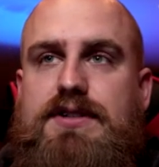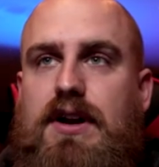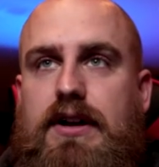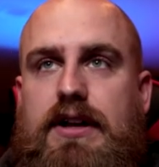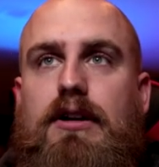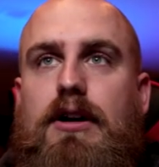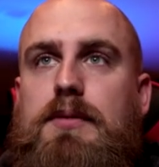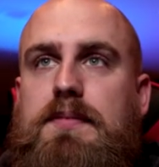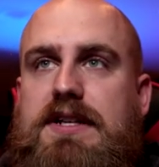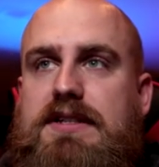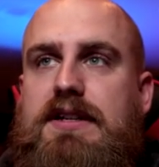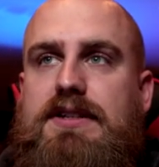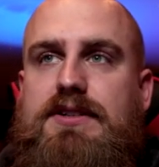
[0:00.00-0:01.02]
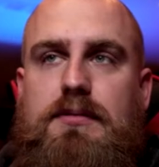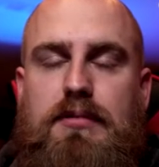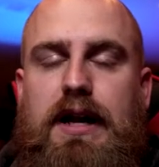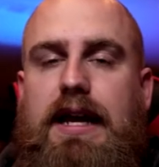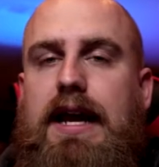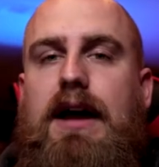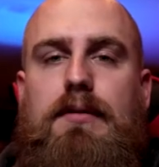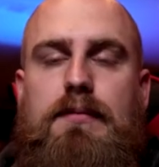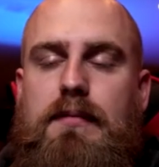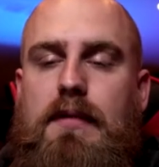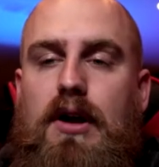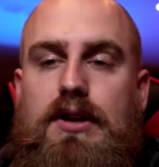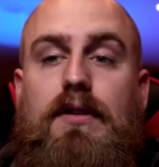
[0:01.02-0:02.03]
starting your own business or breaking out
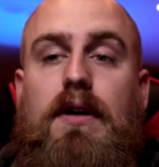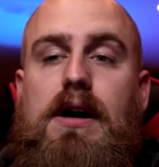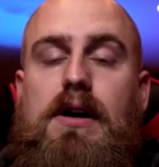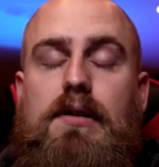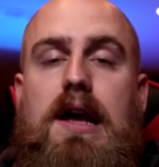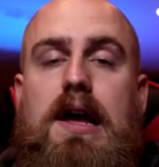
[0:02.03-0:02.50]
on your own,